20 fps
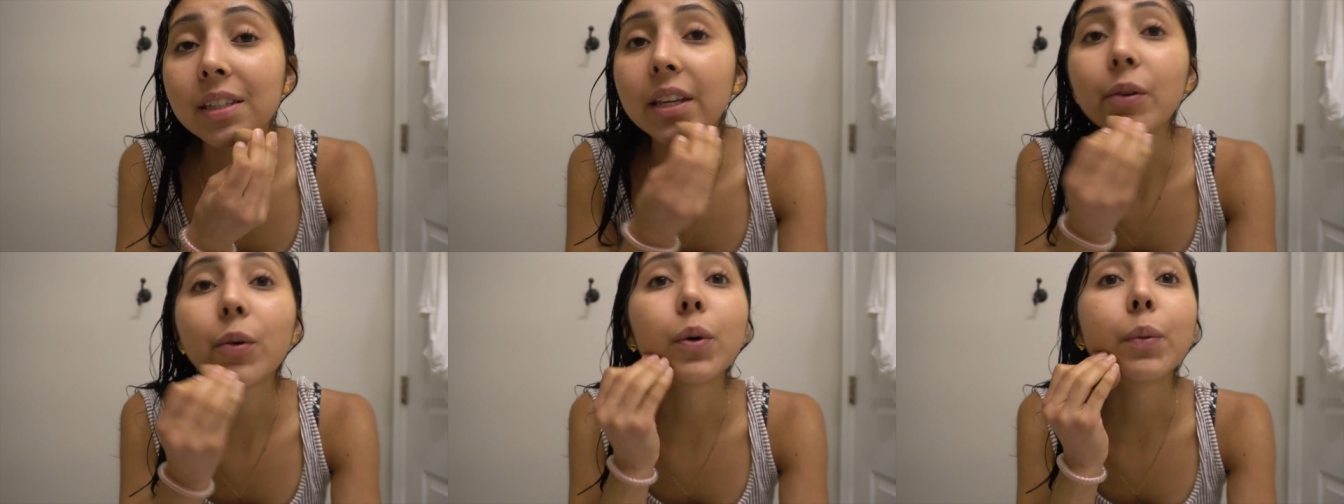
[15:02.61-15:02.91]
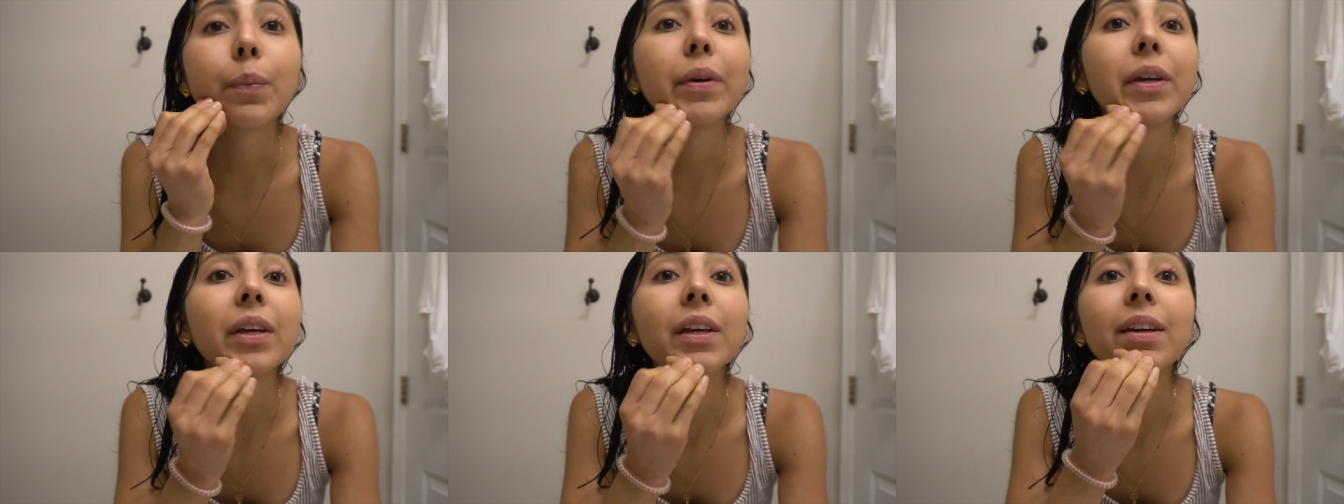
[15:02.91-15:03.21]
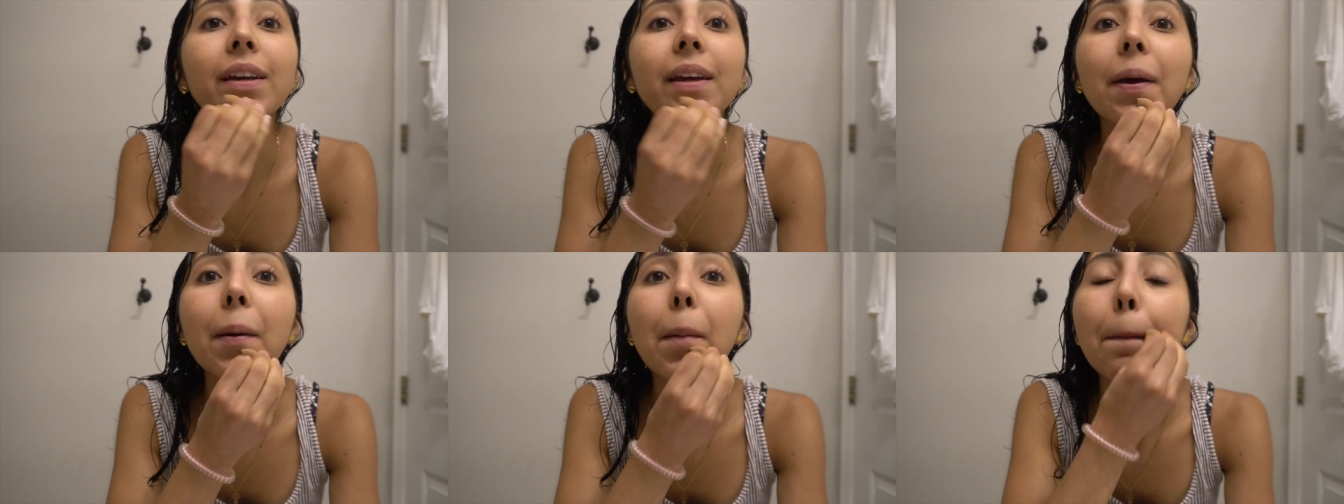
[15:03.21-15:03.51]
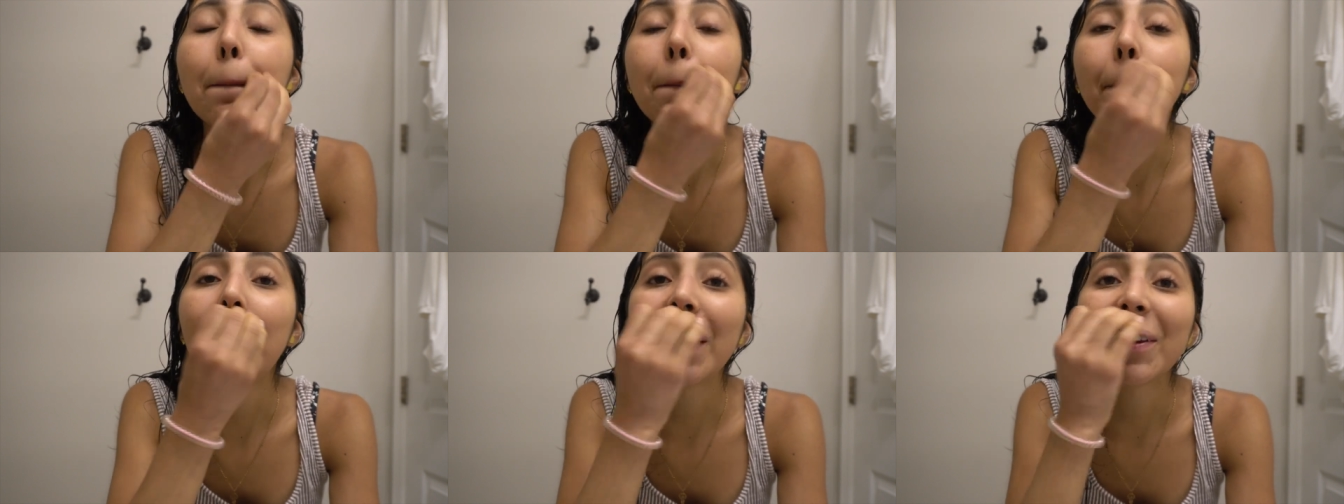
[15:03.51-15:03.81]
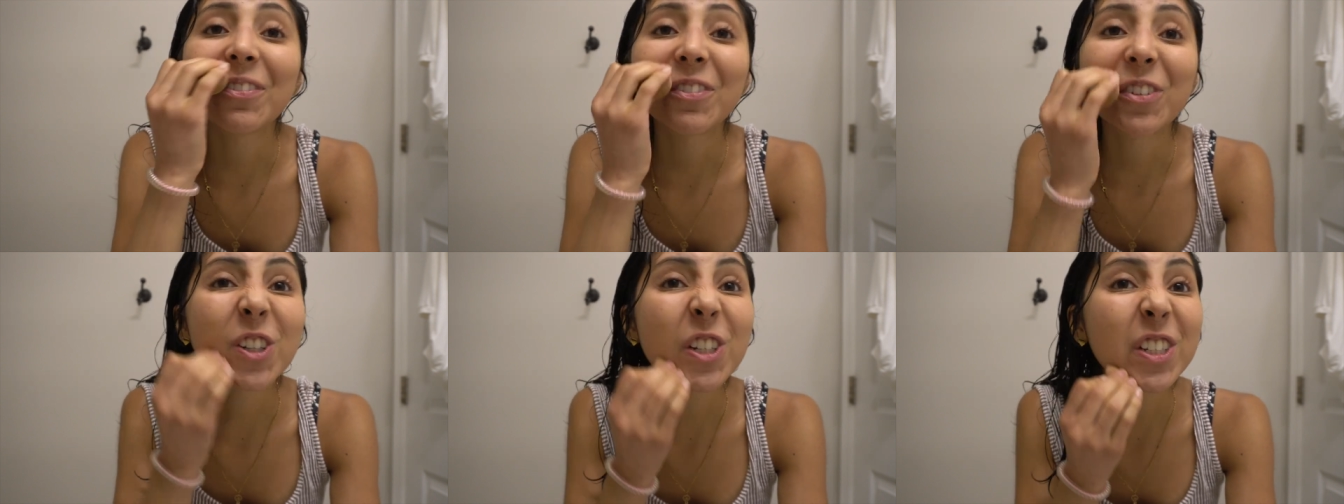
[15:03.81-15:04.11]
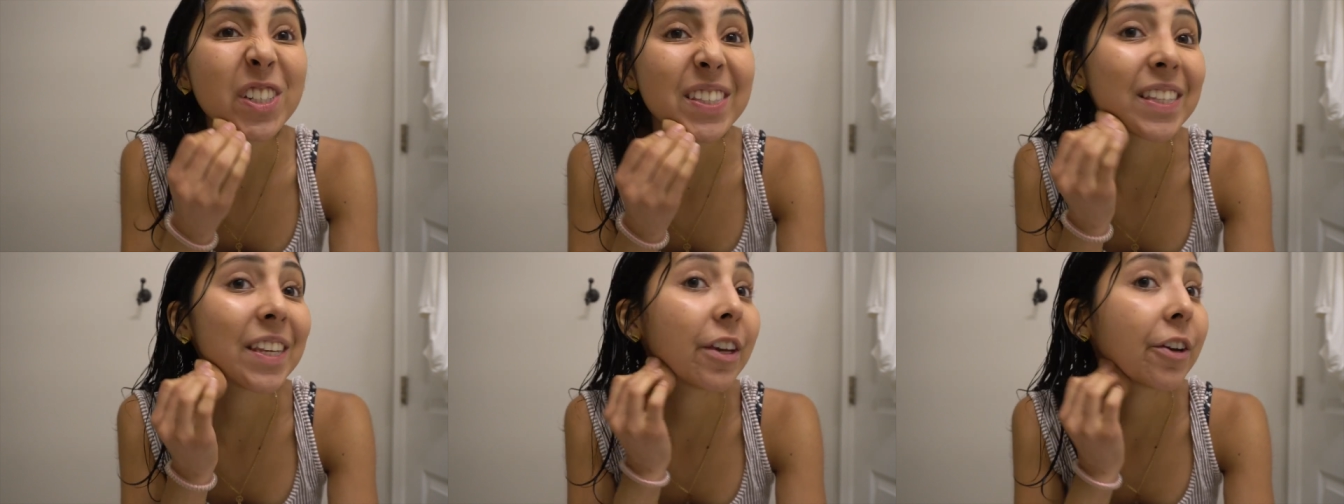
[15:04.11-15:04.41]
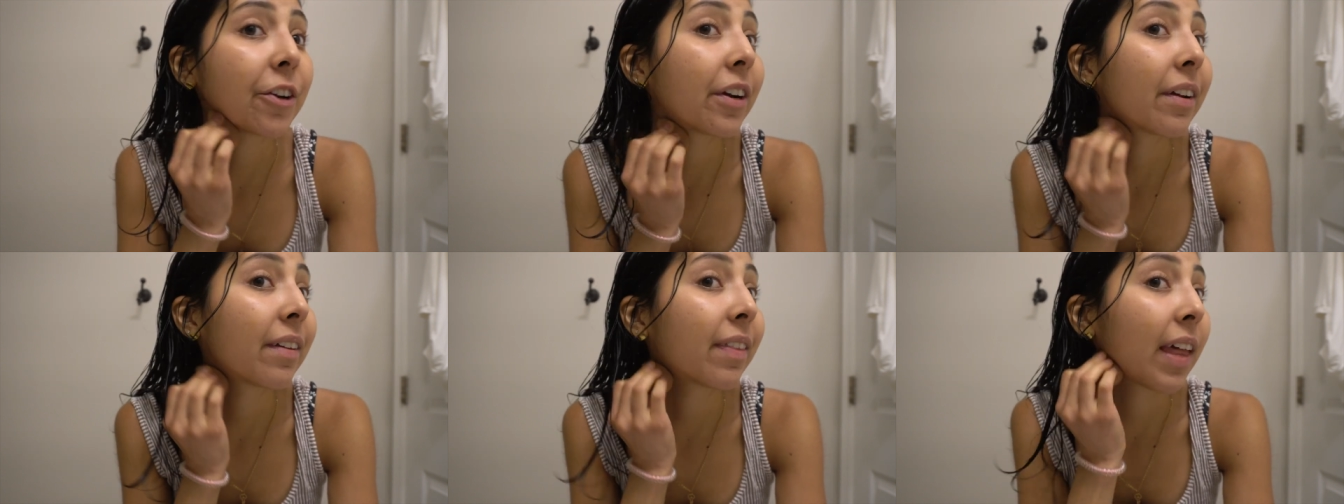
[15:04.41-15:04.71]
it will be my first
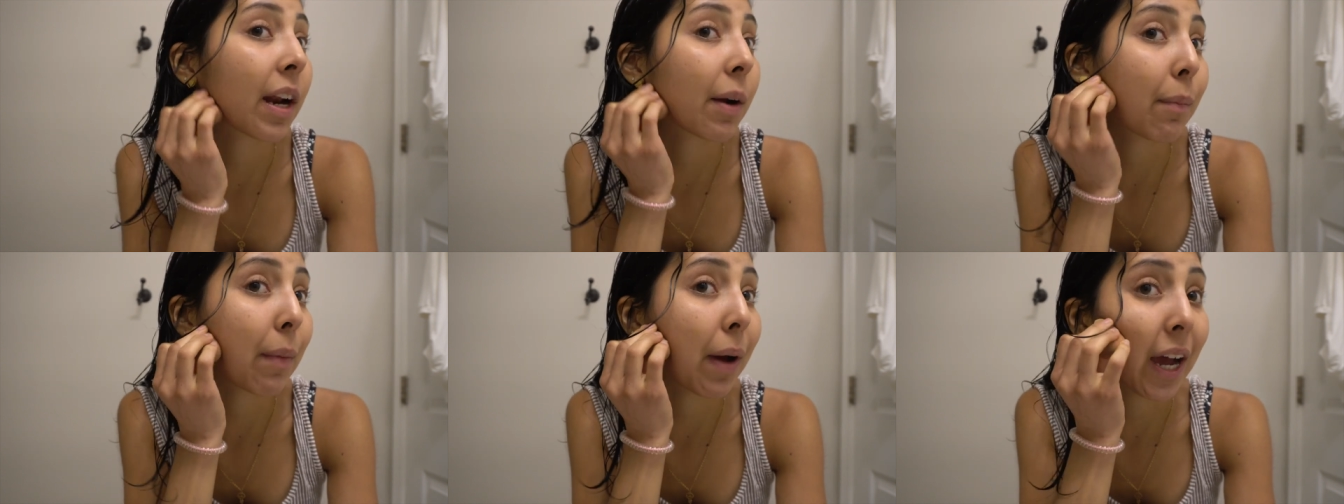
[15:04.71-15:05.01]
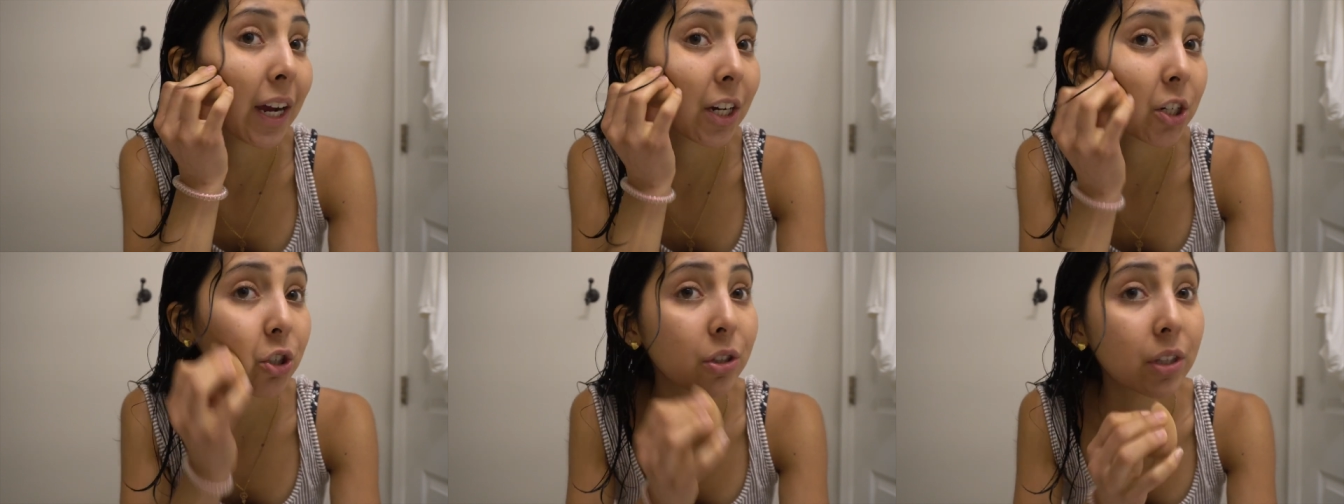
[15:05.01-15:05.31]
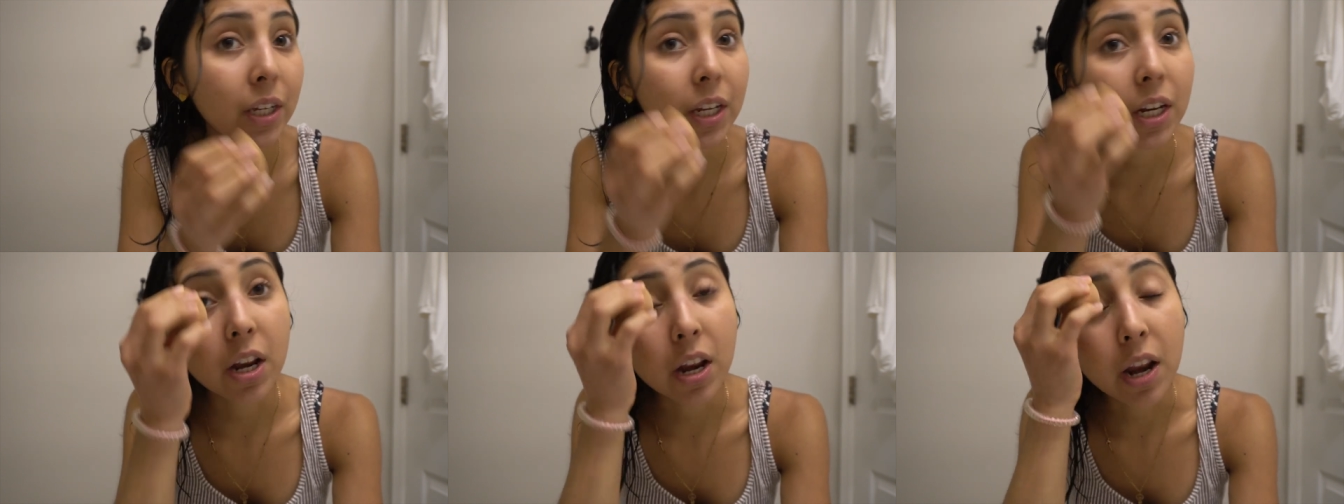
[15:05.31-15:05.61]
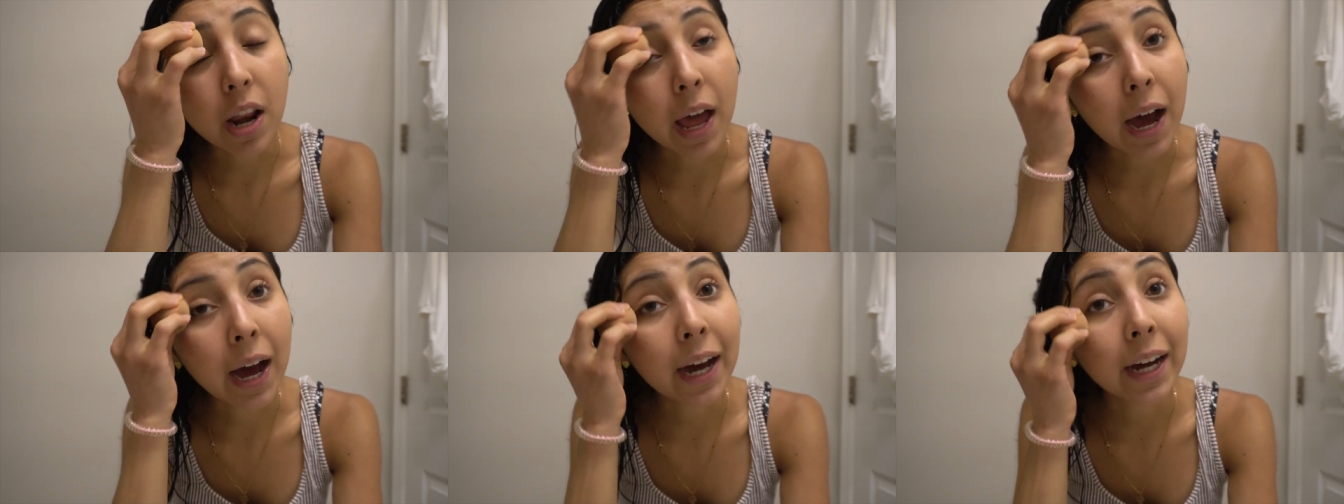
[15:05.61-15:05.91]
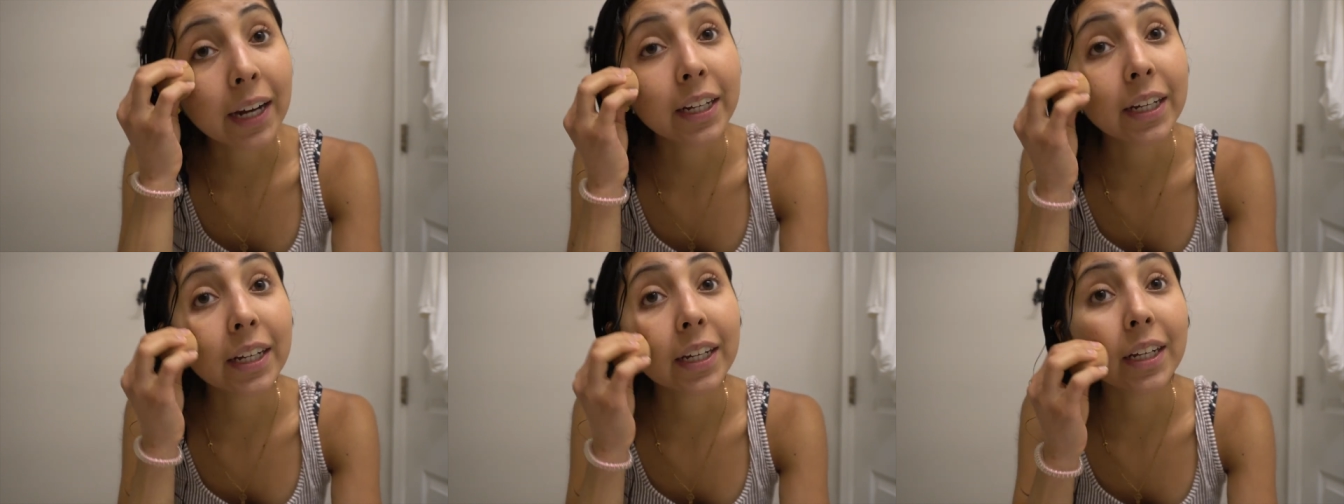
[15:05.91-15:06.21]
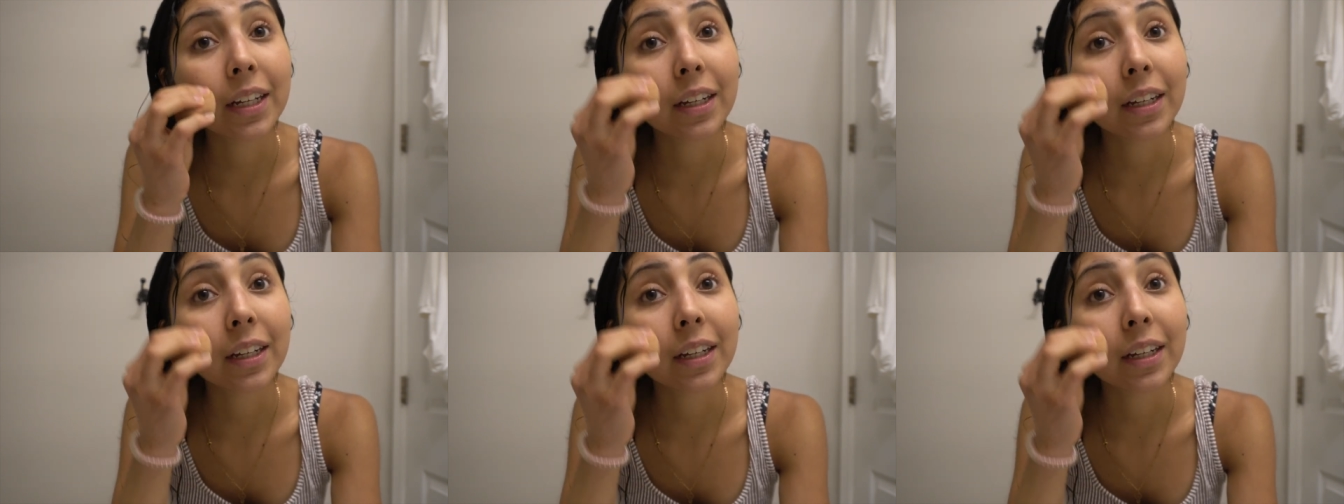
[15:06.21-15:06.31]
year that I'm actually not